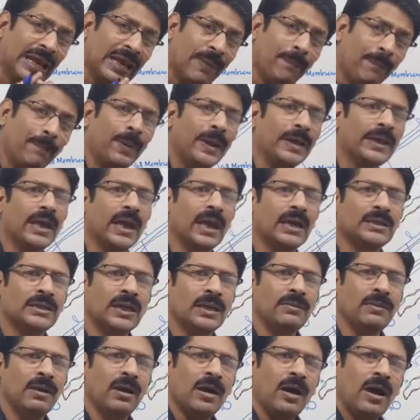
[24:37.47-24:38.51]

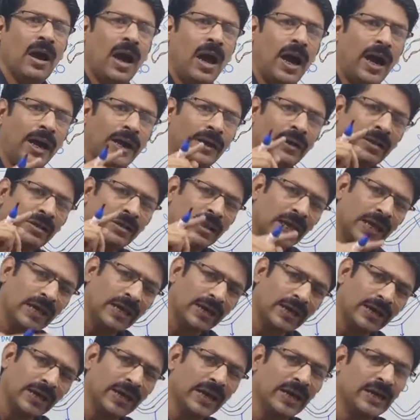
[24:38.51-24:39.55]
replication and
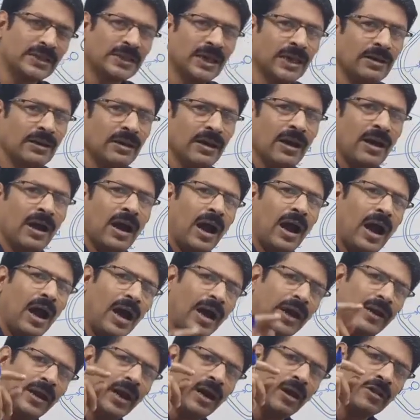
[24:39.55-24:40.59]
secretion,
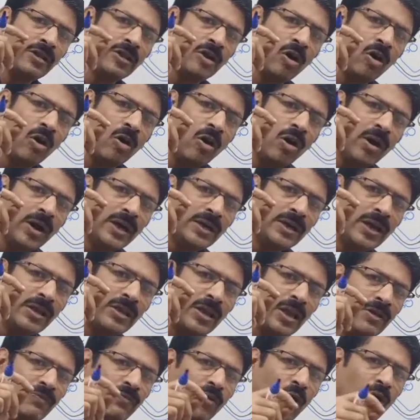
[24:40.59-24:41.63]
and also it is
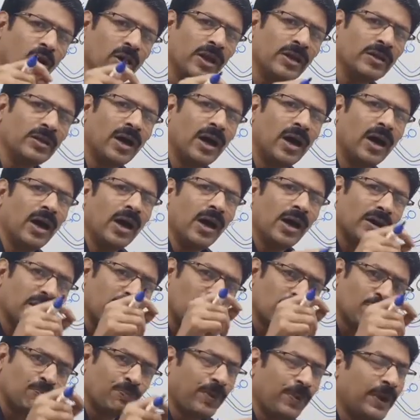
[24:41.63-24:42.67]
involved in the
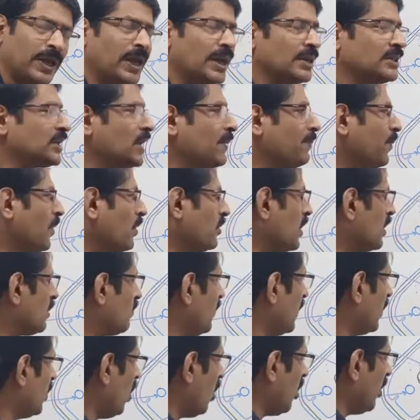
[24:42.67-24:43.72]
respiratory process,
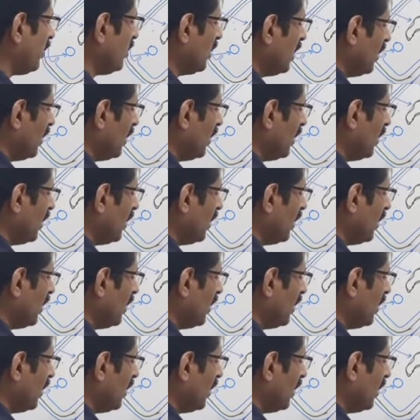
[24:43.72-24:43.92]
because